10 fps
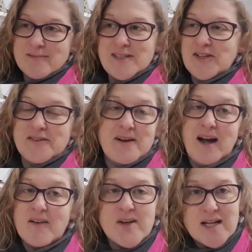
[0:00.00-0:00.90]
you know, I
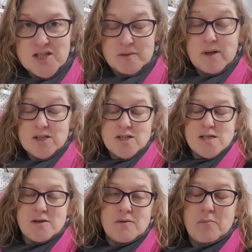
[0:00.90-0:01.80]
haven't actually managed to
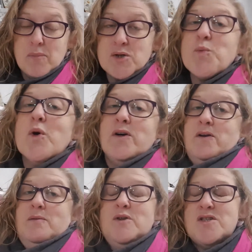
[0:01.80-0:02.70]
do much
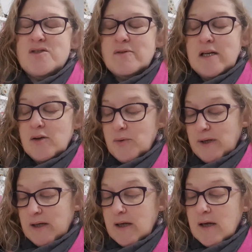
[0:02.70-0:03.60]
work, which is really annoying.